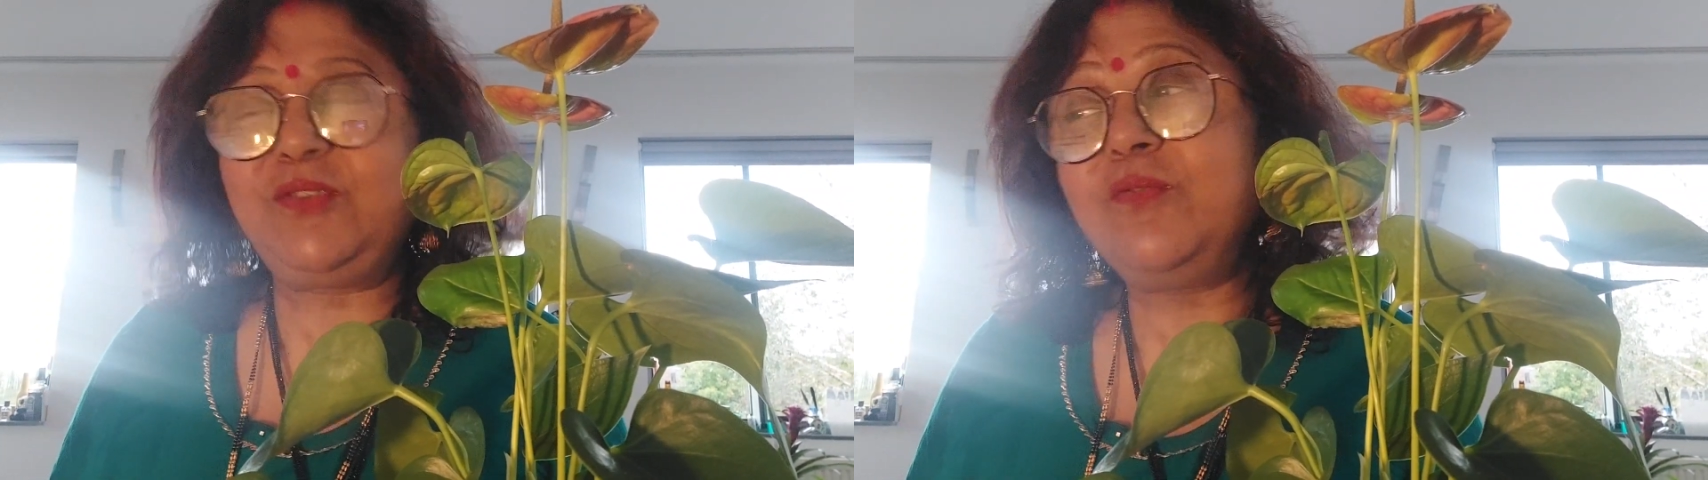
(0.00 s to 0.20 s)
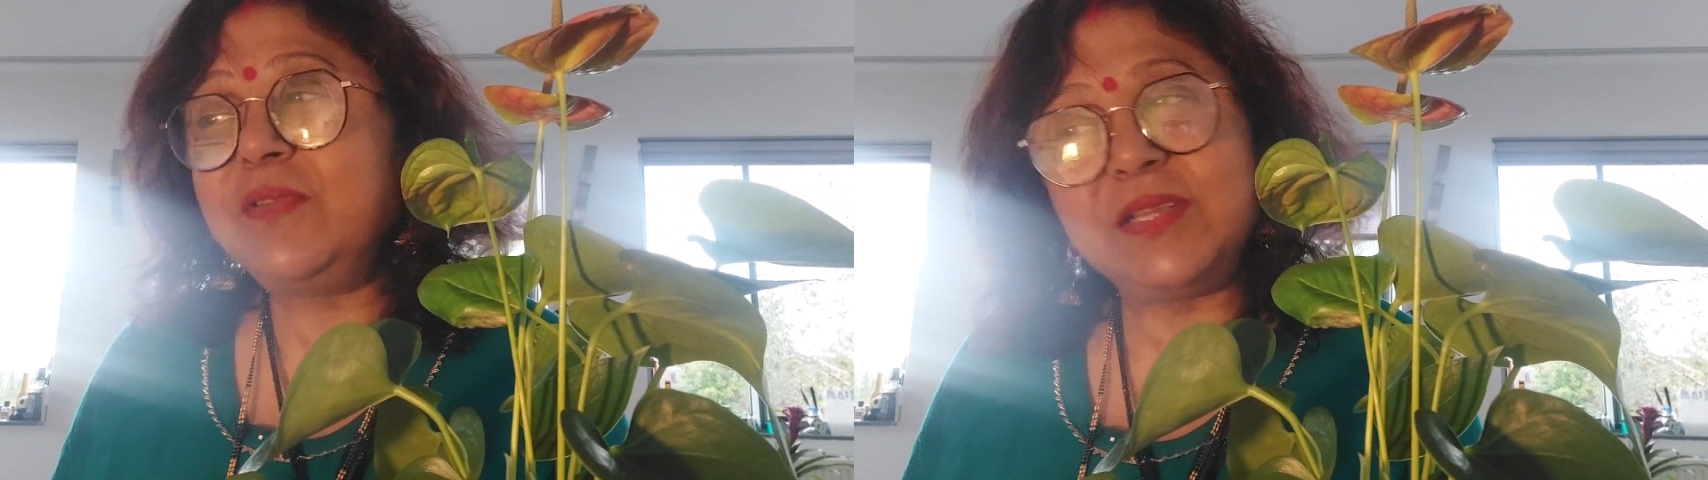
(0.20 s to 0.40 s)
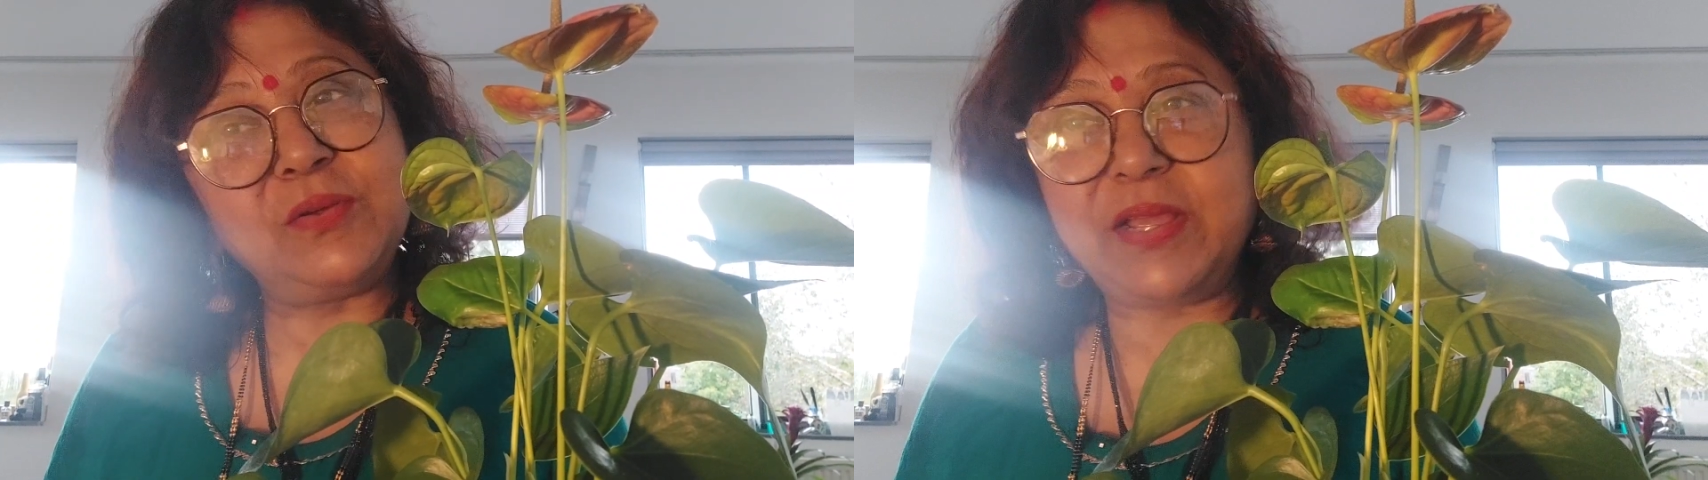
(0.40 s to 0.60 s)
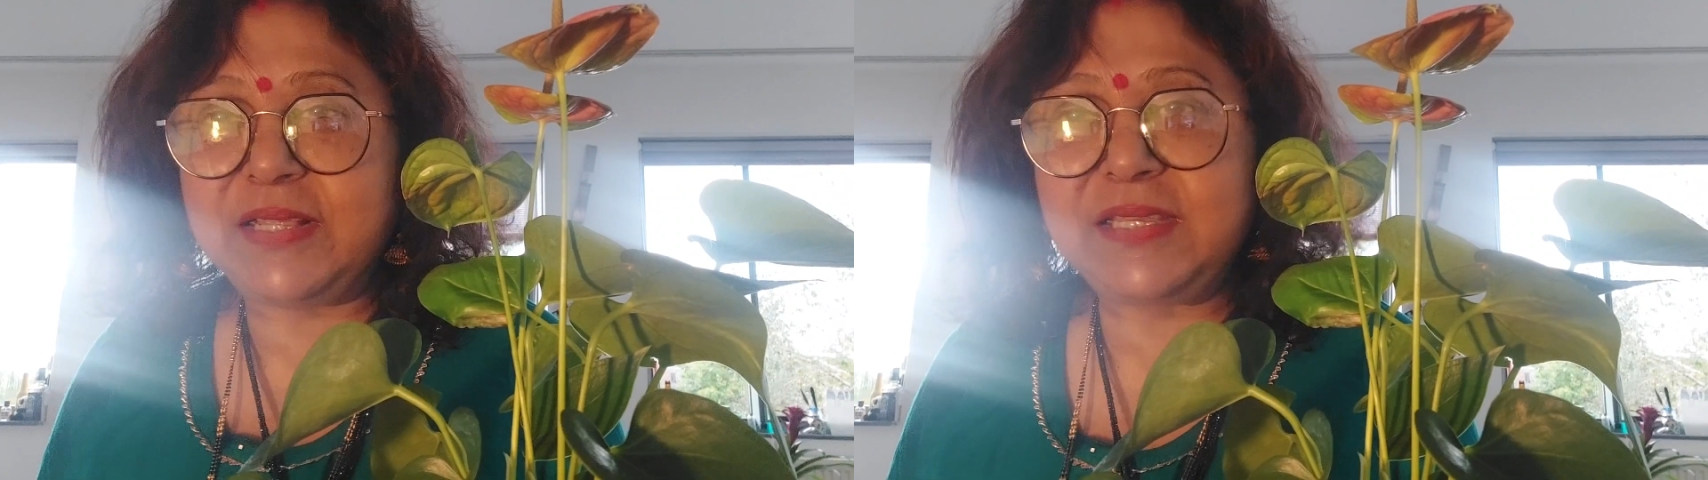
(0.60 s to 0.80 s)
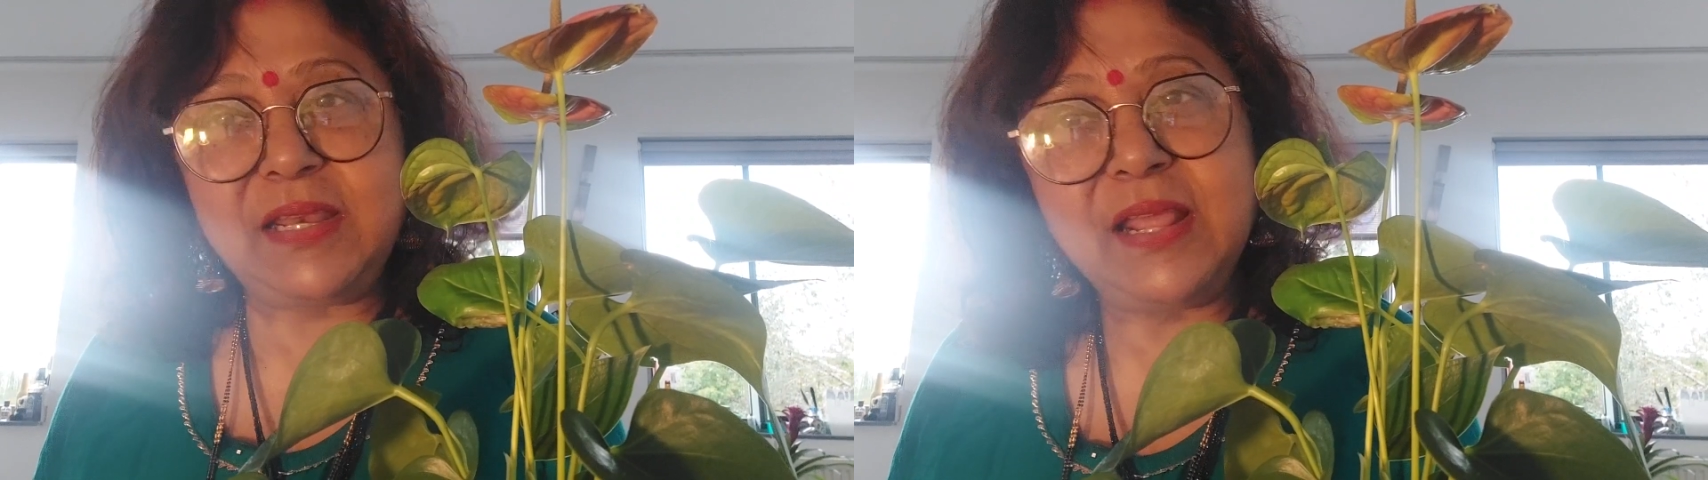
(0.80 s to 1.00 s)
So
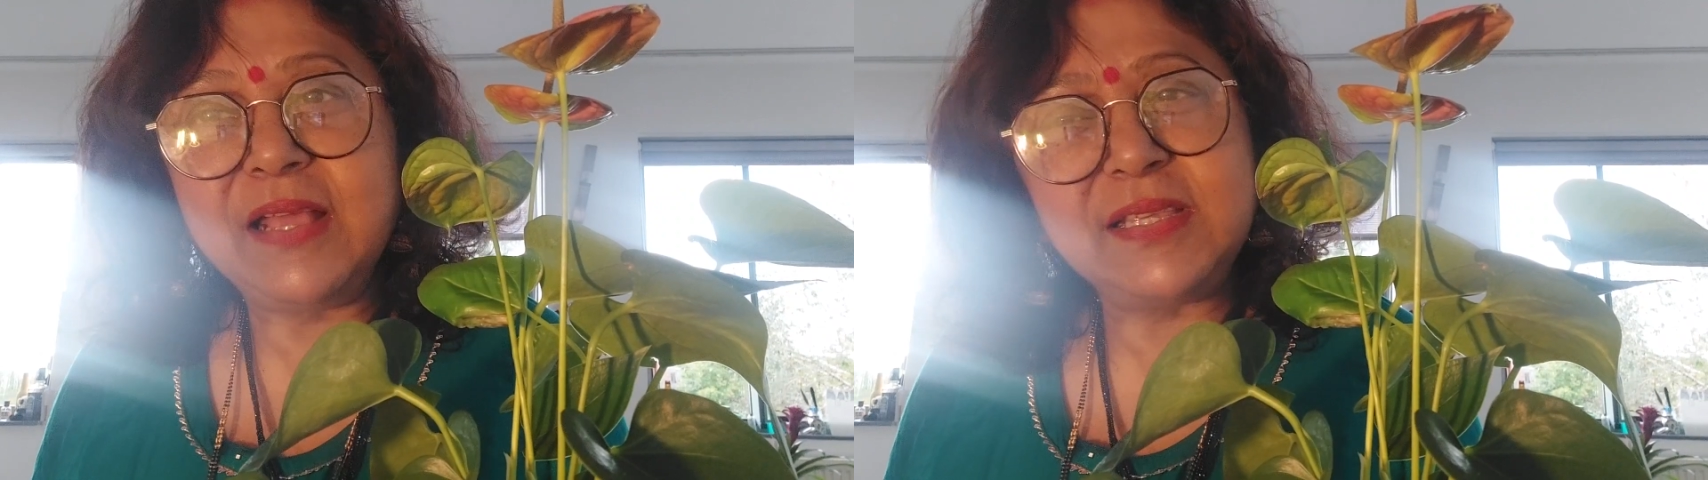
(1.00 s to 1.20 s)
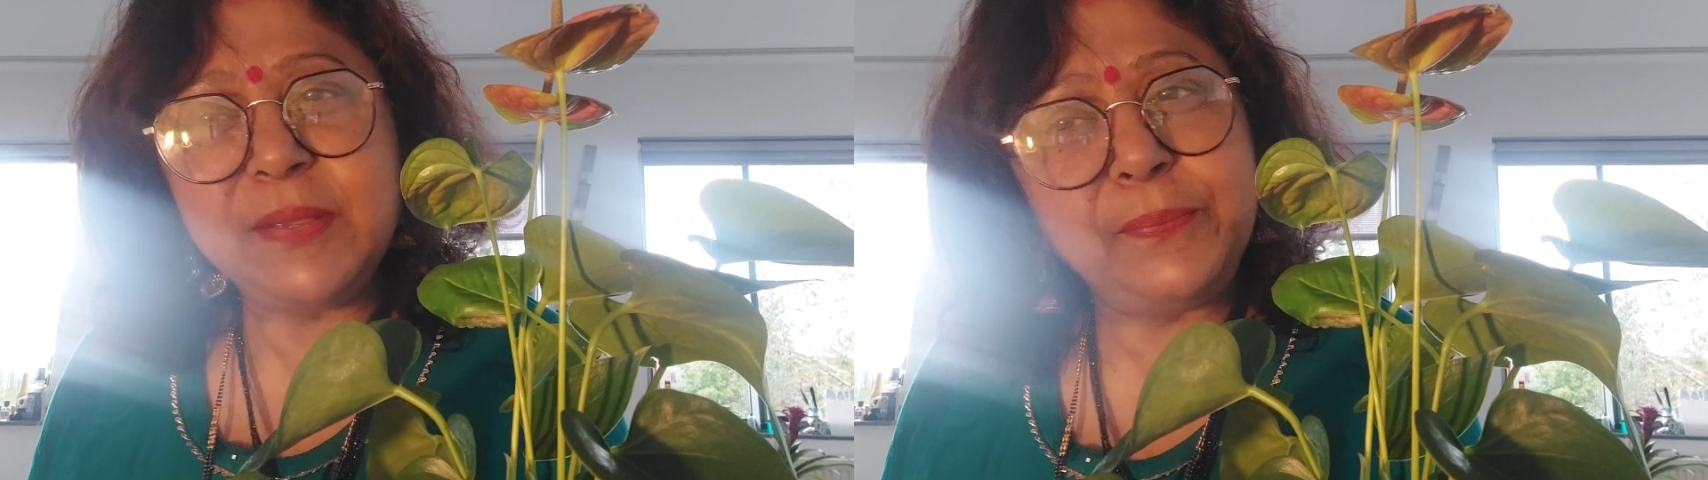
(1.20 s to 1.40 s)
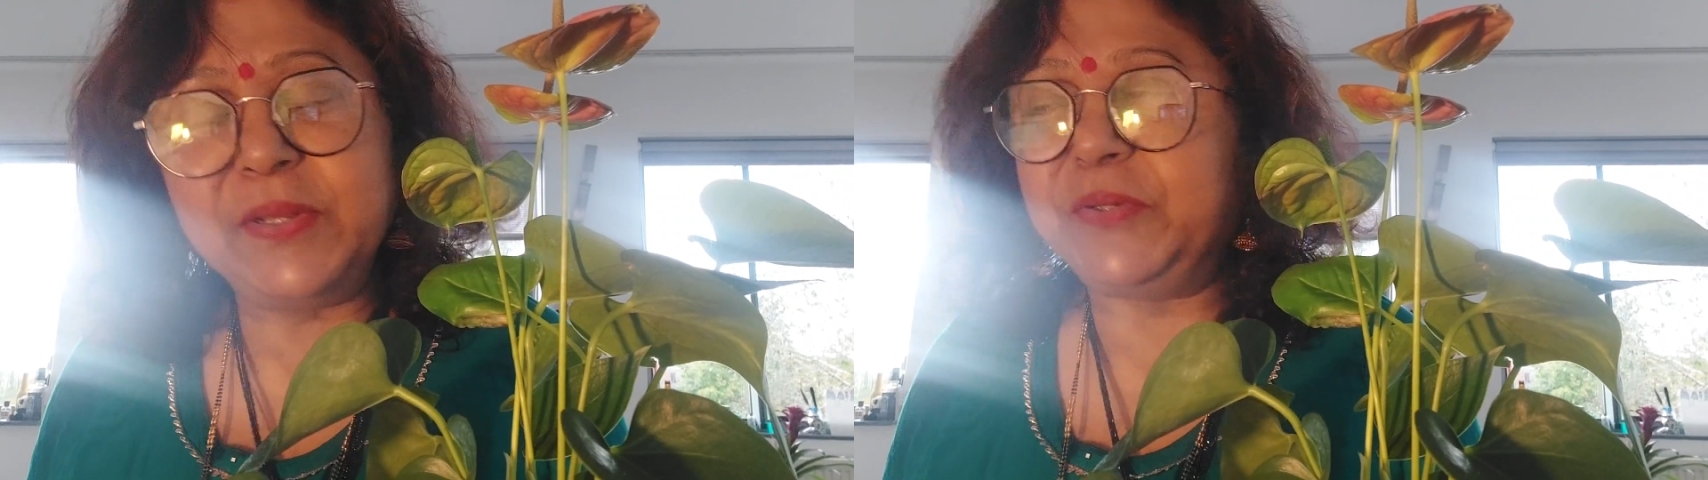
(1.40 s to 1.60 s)
it's a simple